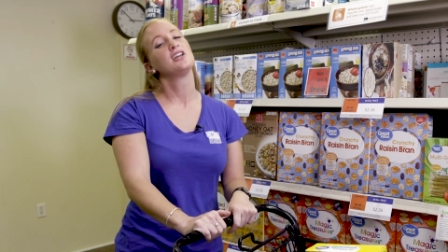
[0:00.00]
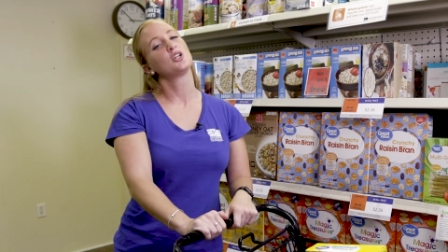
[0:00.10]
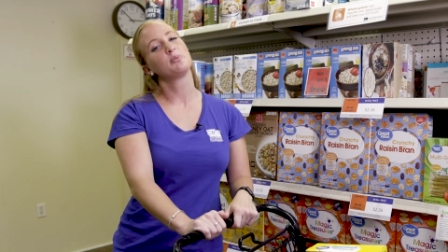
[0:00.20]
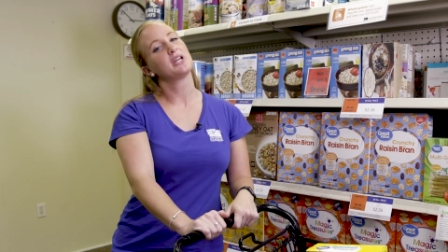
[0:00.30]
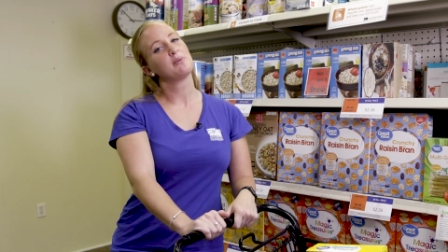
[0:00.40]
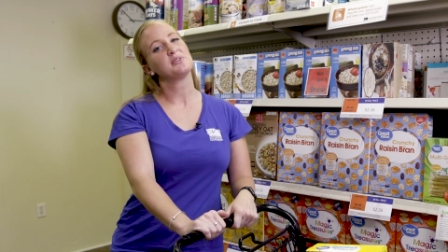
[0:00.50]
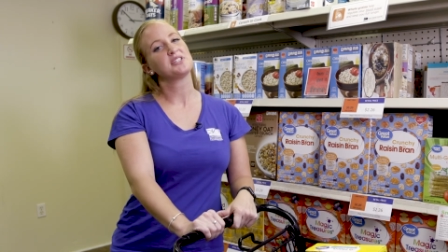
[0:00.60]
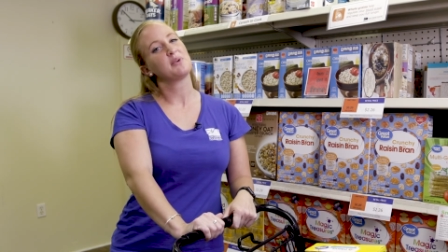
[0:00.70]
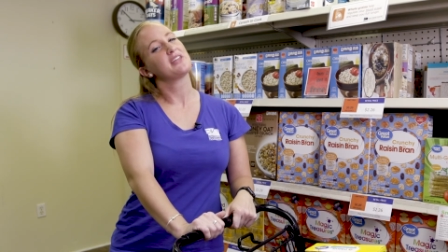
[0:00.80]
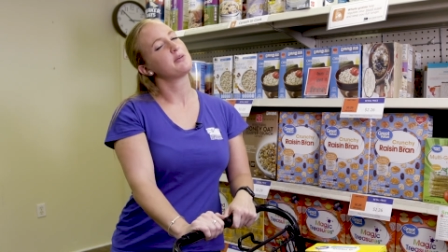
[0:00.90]
you'll be able
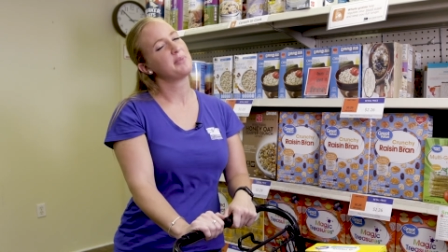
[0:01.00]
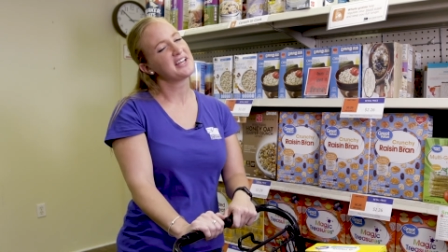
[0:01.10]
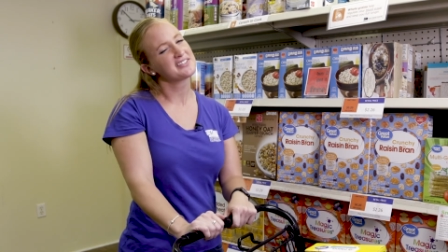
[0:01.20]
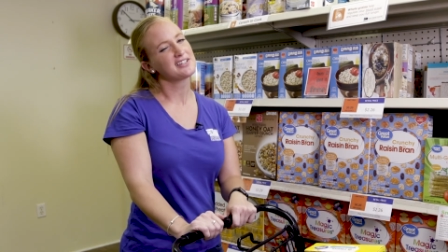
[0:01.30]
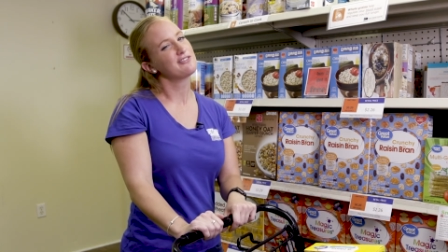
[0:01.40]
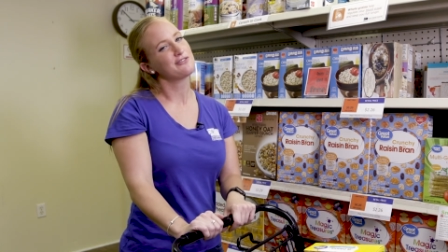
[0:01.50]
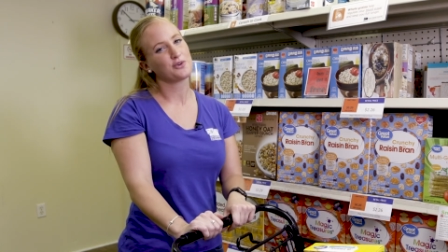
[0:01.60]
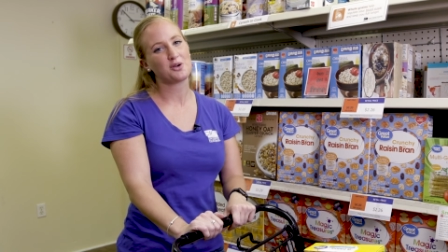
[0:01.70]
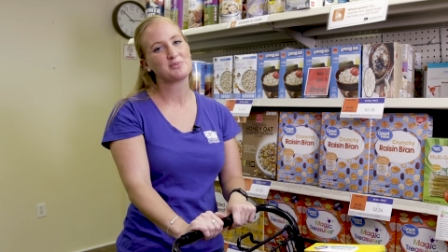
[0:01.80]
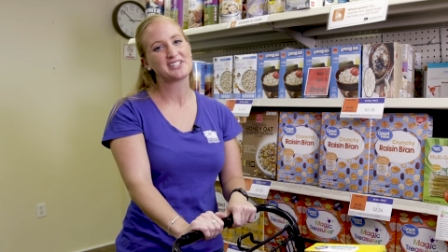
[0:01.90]
to make the best
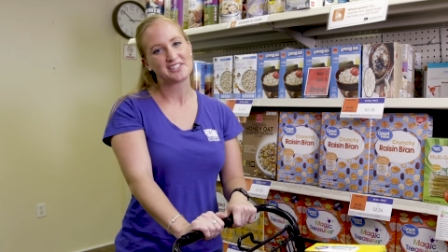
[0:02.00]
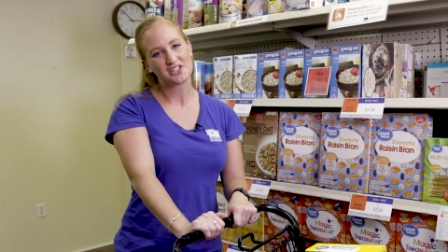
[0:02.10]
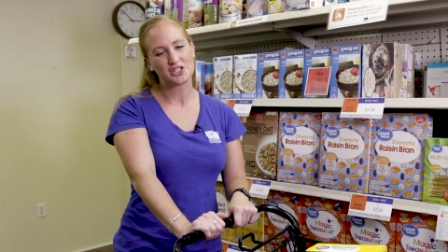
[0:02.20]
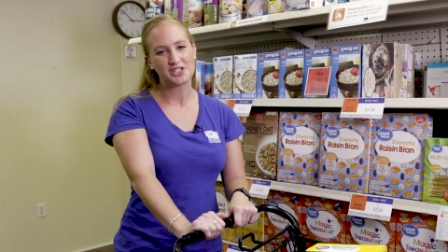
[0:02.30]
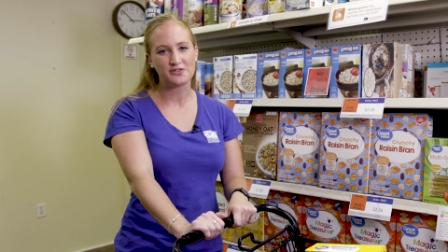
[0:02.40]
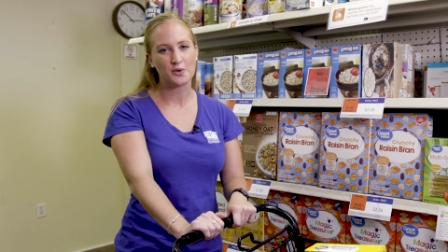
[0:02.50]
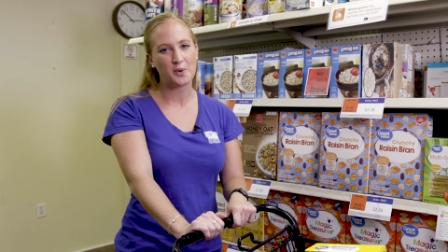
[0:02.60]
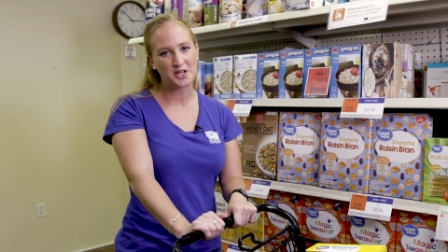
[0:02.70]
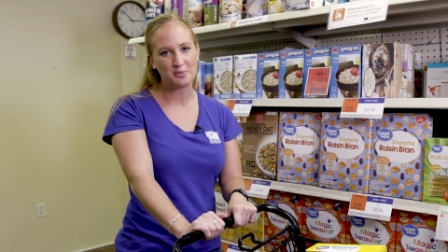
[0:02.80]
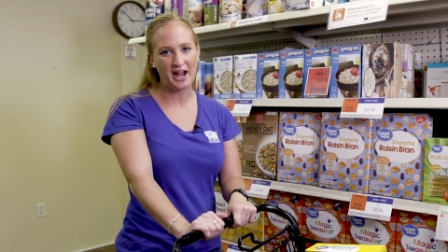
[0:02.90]
informed decisions for
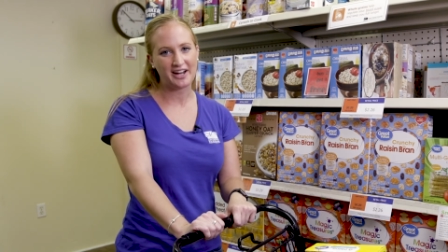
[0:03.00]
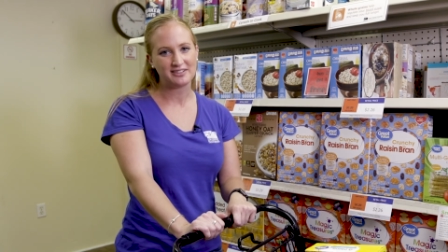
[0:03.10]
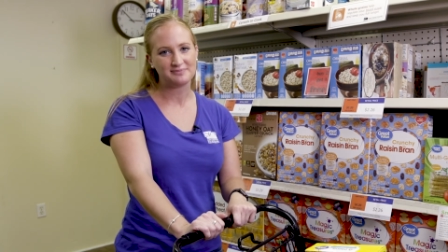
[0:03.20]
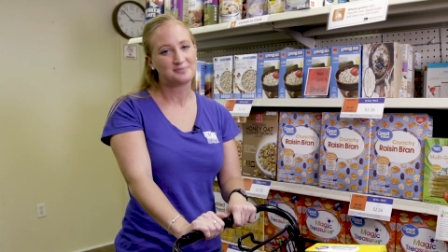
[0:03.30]
what you buy.